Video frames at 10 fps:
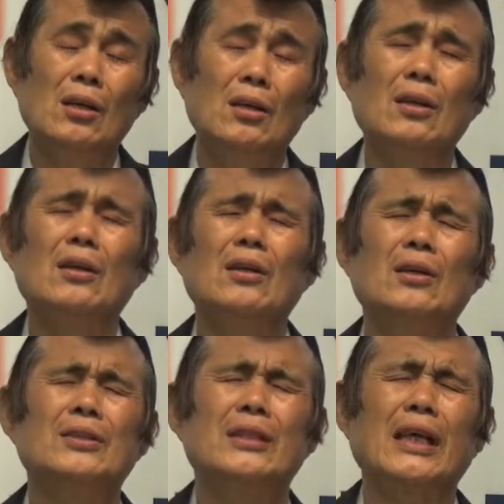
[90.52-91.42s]

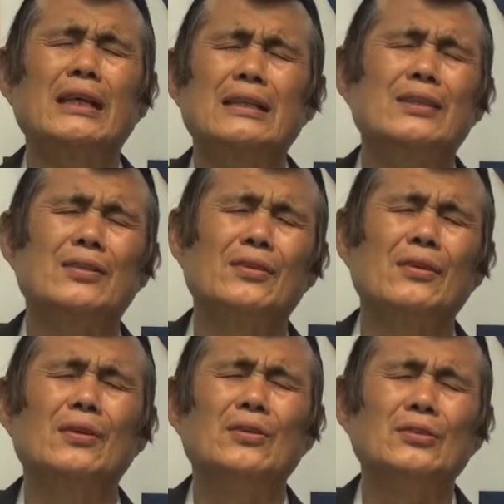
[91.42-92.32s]
Oh, thank you,
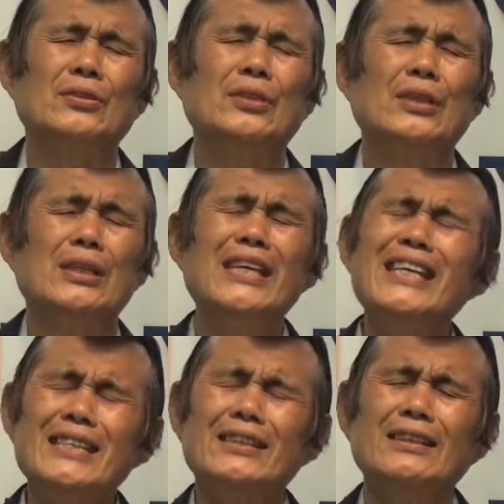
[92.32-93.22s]
Lord.
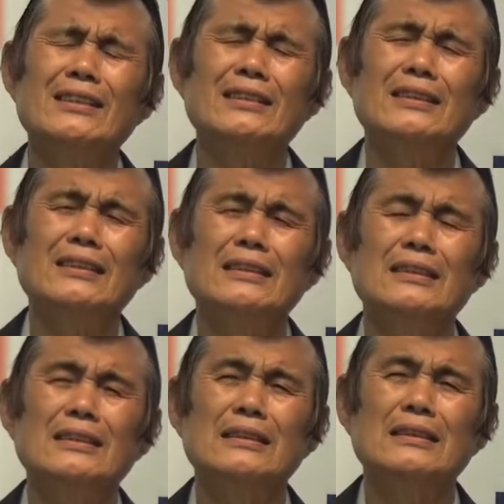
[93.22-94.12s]
He's
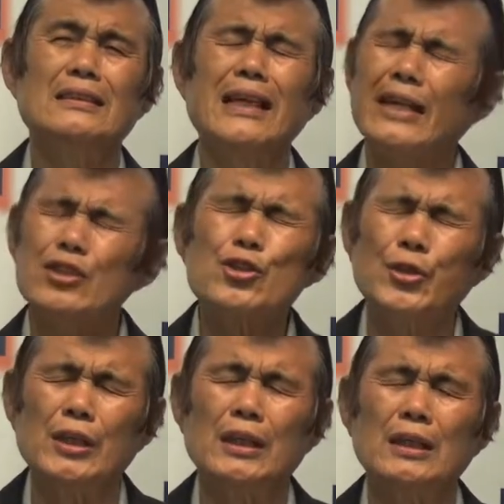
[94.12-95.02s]
like a
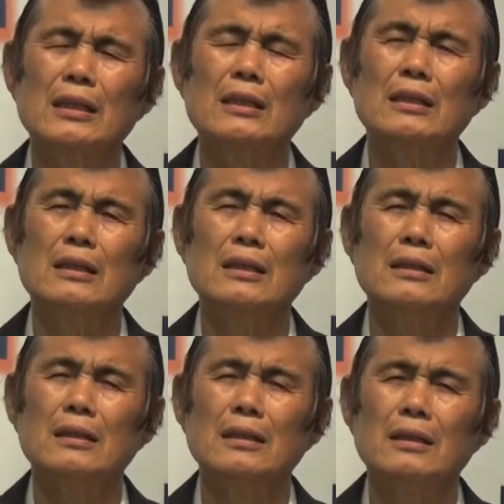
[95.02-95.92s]
tree.
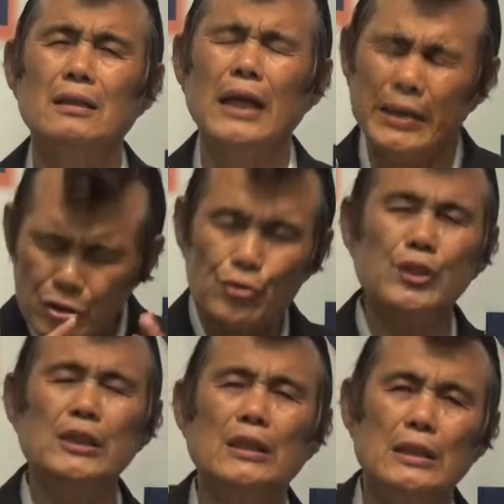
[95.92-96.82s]
Like a
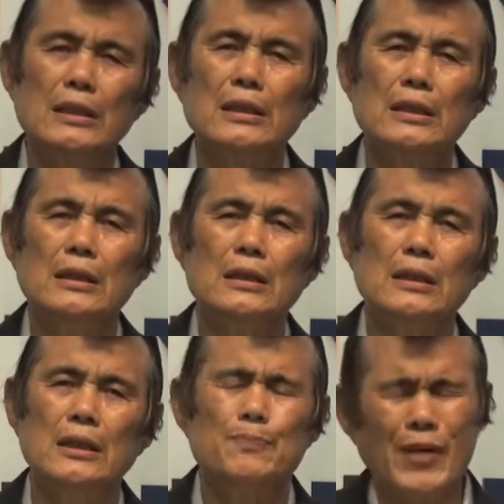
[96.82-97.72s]
tree.
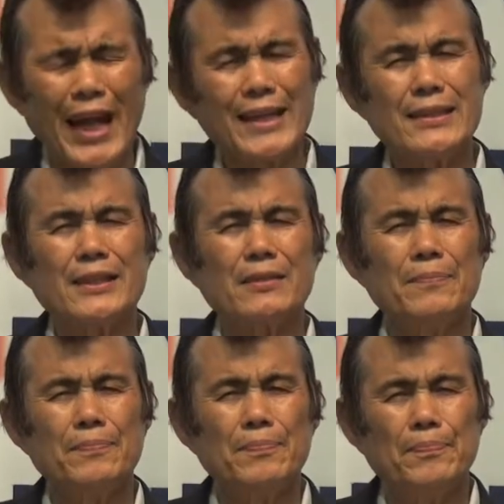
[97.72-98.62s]
Planted
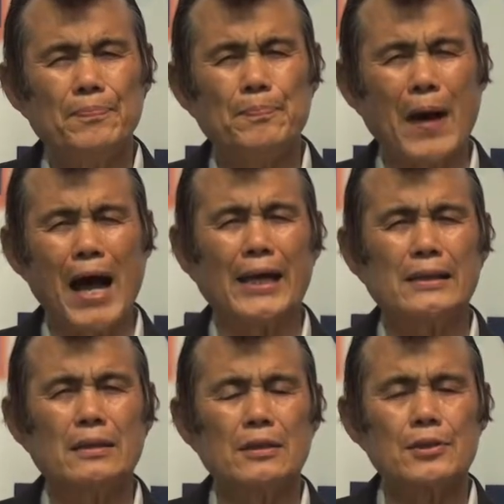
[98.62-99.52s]

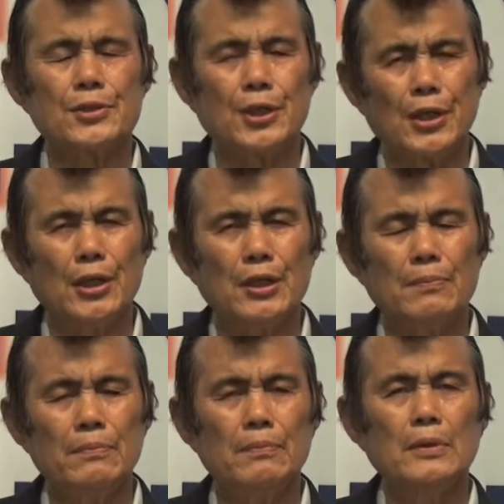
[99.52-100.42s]
by the
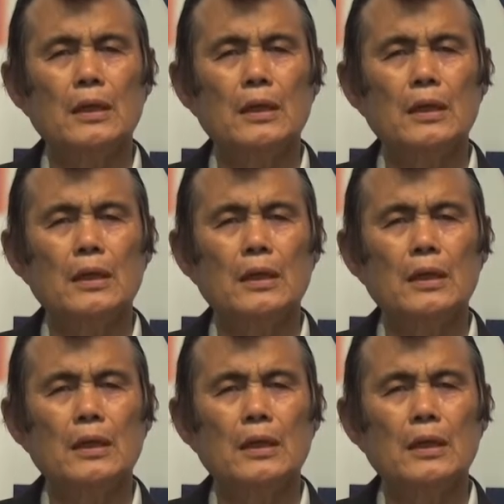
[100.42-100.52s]
stream